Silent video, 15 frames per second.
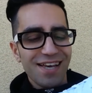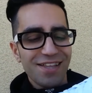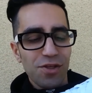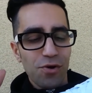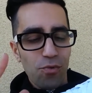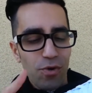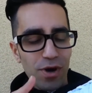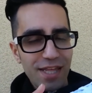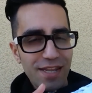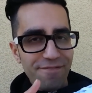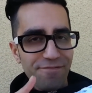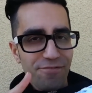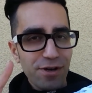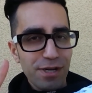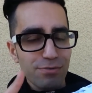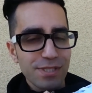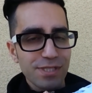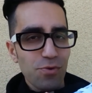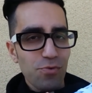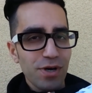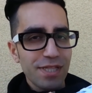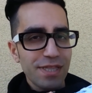The white infrared was
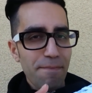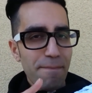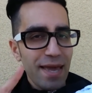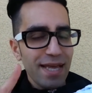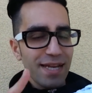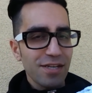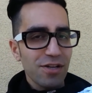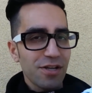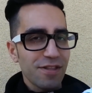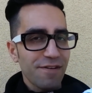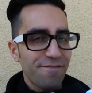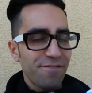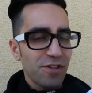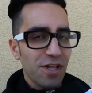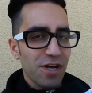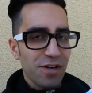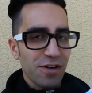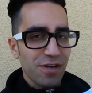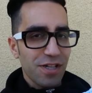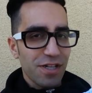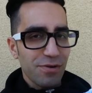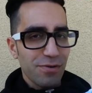the one that made it on the Footlocker
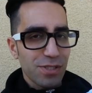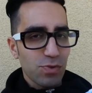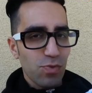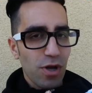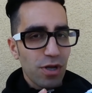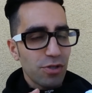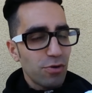clearance wall.